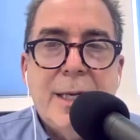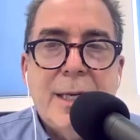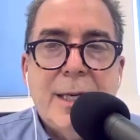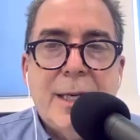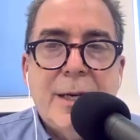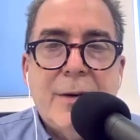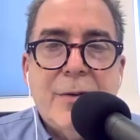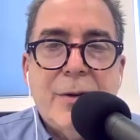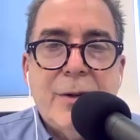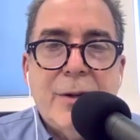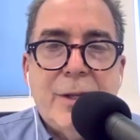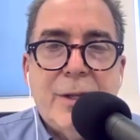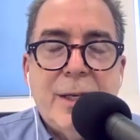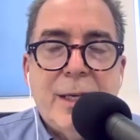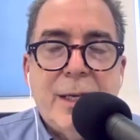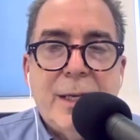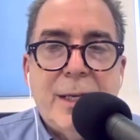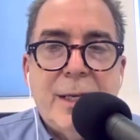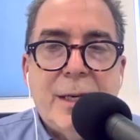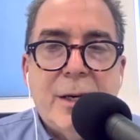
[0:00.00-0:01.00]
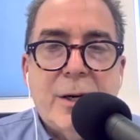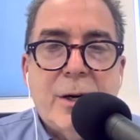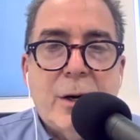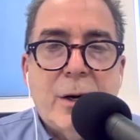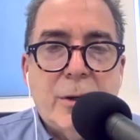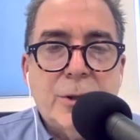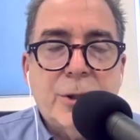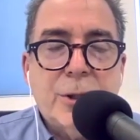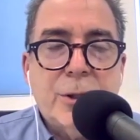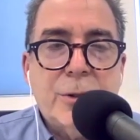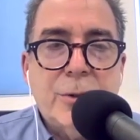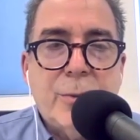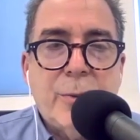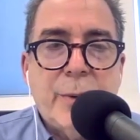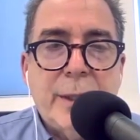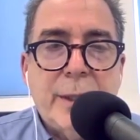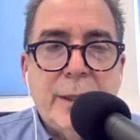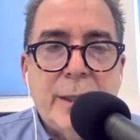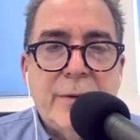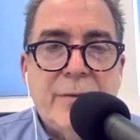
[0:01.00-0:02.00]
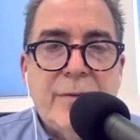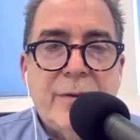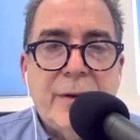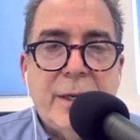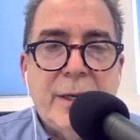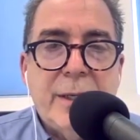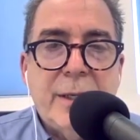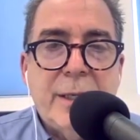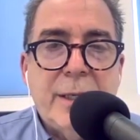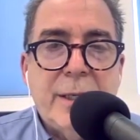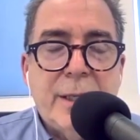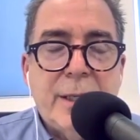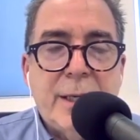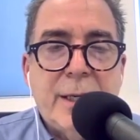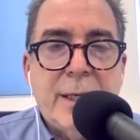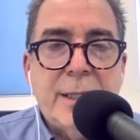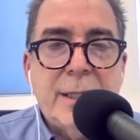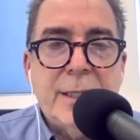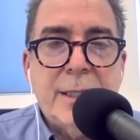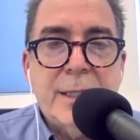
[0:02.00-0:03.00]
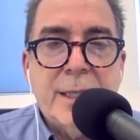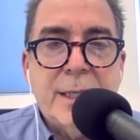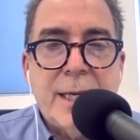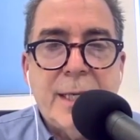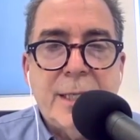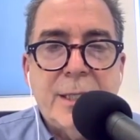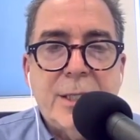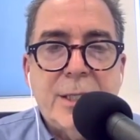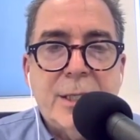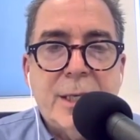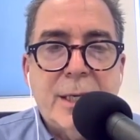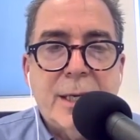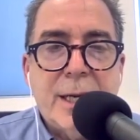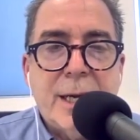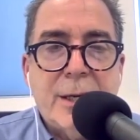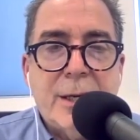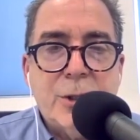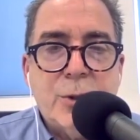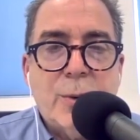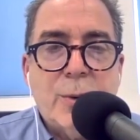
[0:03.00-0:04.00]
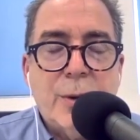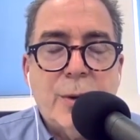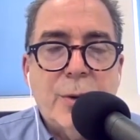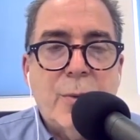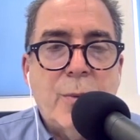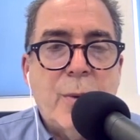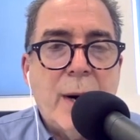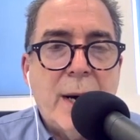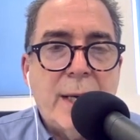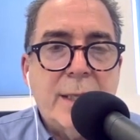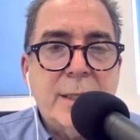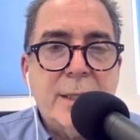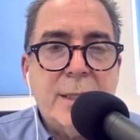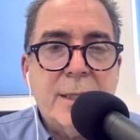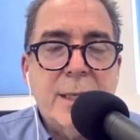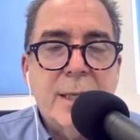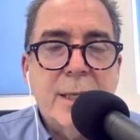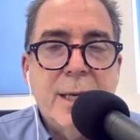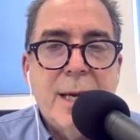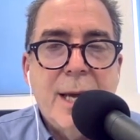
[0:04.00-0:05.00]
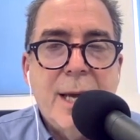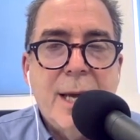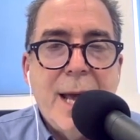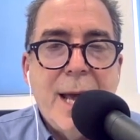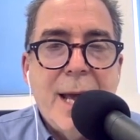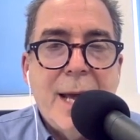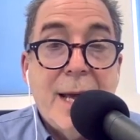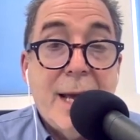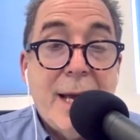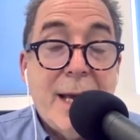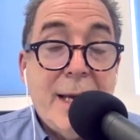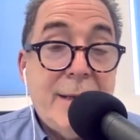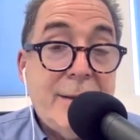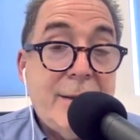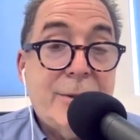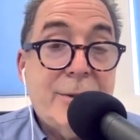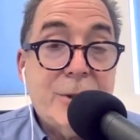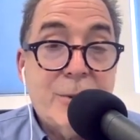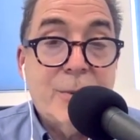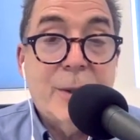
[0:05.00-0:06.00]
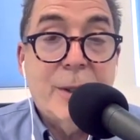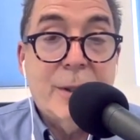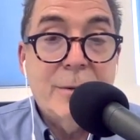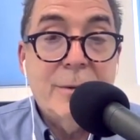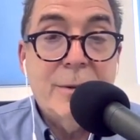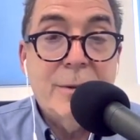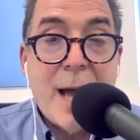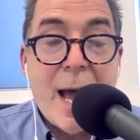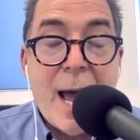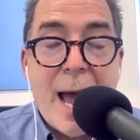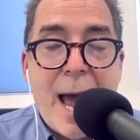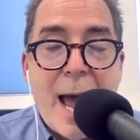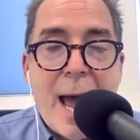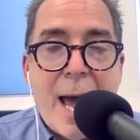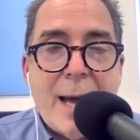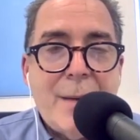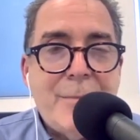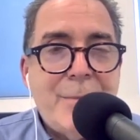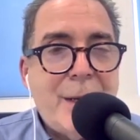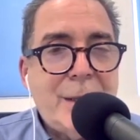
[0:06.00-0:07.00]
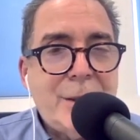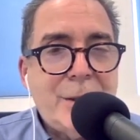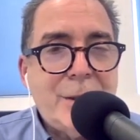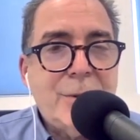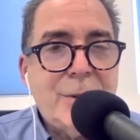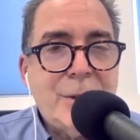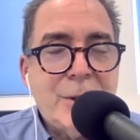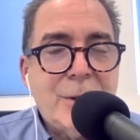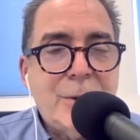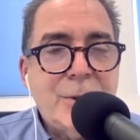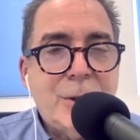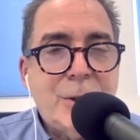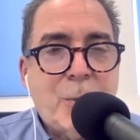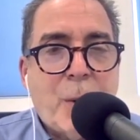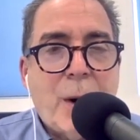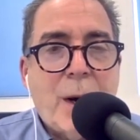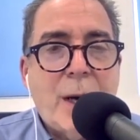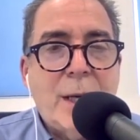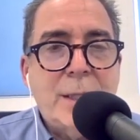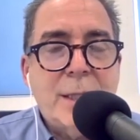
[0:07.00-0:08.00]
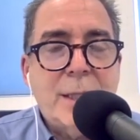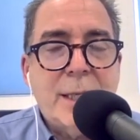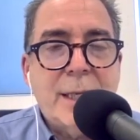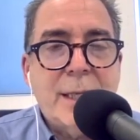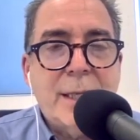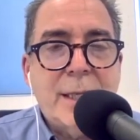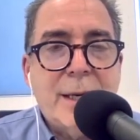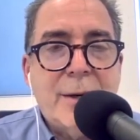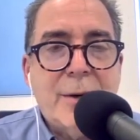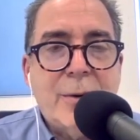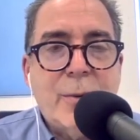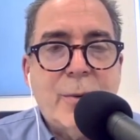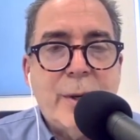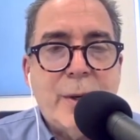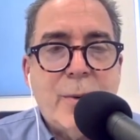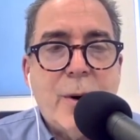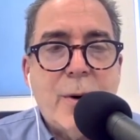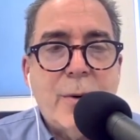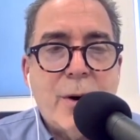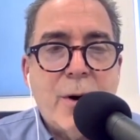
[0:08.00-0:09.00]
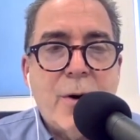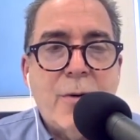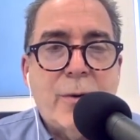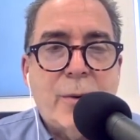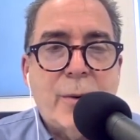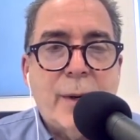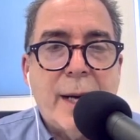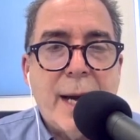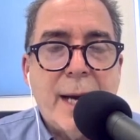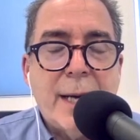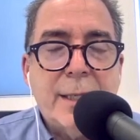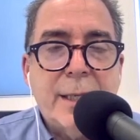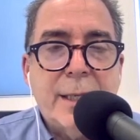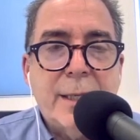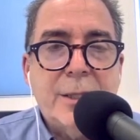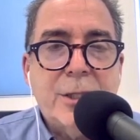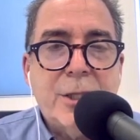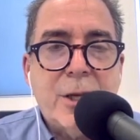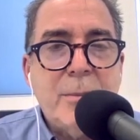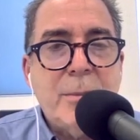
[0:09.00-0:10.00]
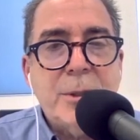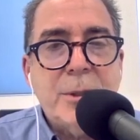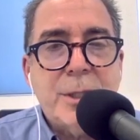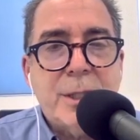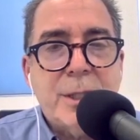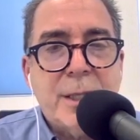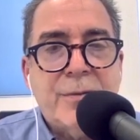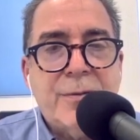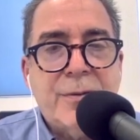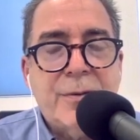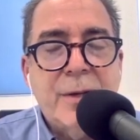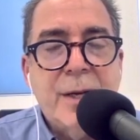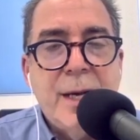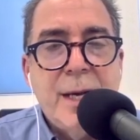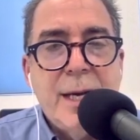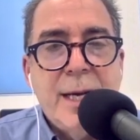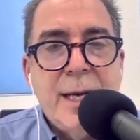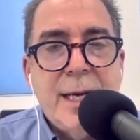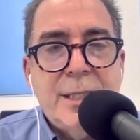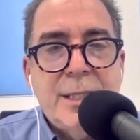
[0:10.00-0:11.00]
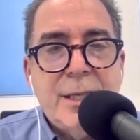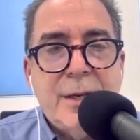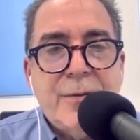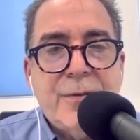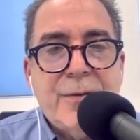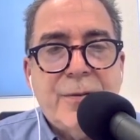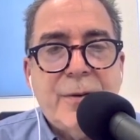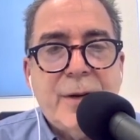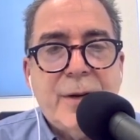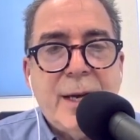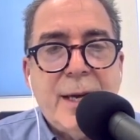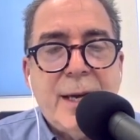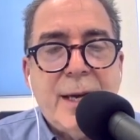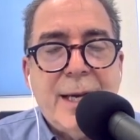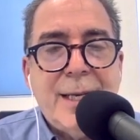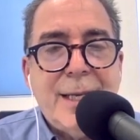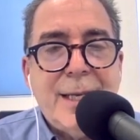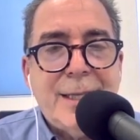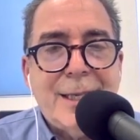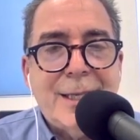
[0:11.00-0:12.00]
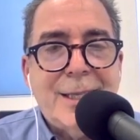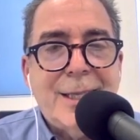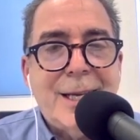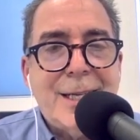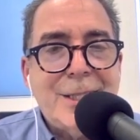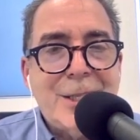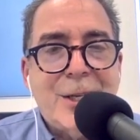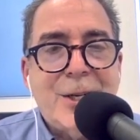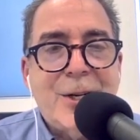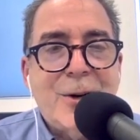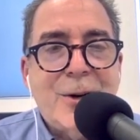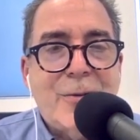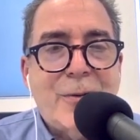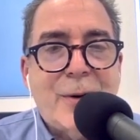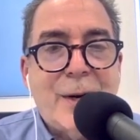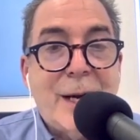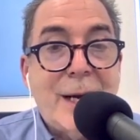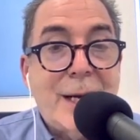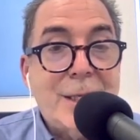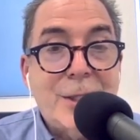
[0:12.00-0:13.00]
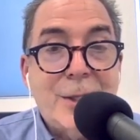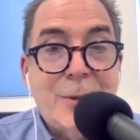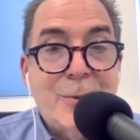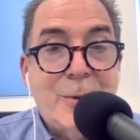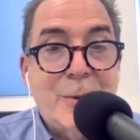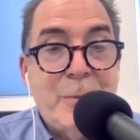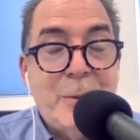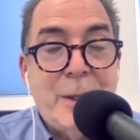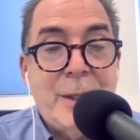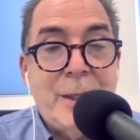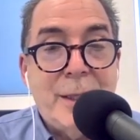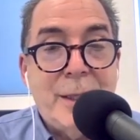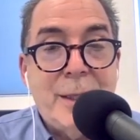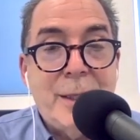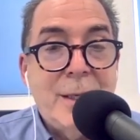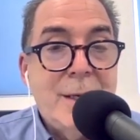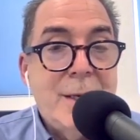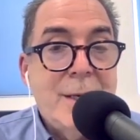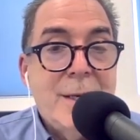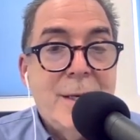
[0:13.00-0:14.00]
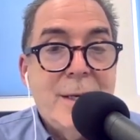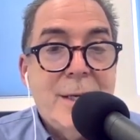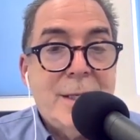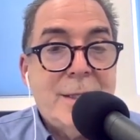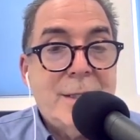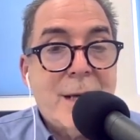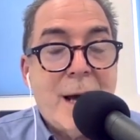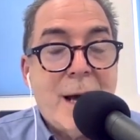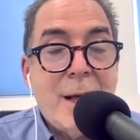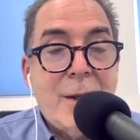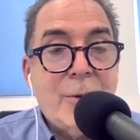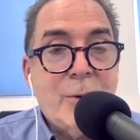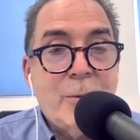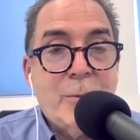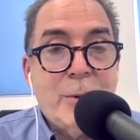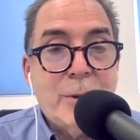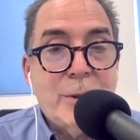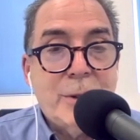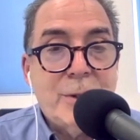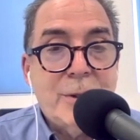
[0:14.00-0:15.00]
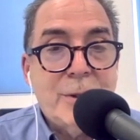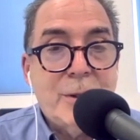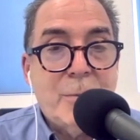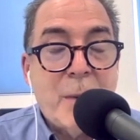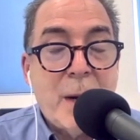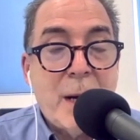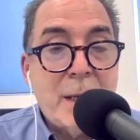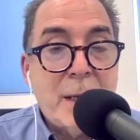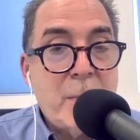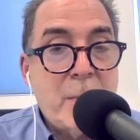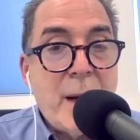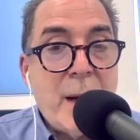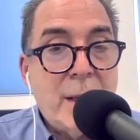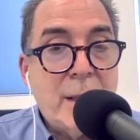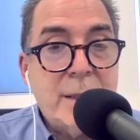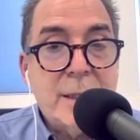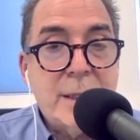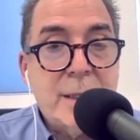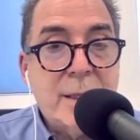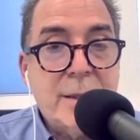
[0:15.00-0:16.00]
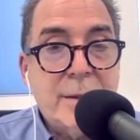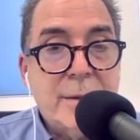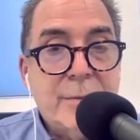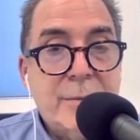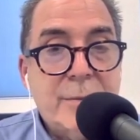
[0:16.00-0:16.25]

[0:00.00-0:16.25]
given the culture we live in the United States and elsewhere in the West and elsewhere, I'm not sure it's so surprising that we, quote, overreacted. It's almost as if anything less than an overreaction would be intolerable to the body politic.